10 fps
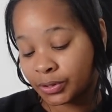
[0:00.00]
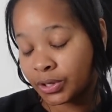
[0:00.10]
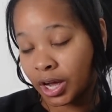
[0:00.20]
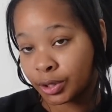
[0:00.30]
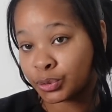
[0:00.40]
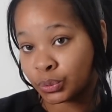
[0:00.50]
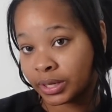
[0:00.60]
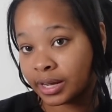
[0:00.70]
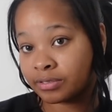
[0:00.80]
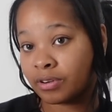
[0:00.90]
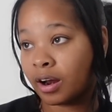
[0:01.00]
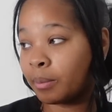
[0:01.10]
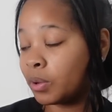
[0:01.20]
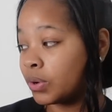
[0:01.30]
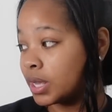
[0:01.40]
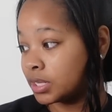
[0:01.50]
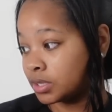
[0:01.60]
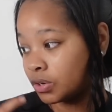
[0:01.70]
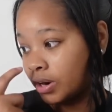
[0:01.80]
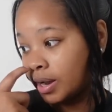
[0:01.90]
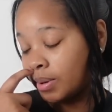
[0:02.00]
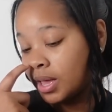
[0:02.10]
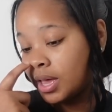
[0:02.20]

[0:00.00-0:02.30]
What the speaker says: y'all do that. Follow me on Instagram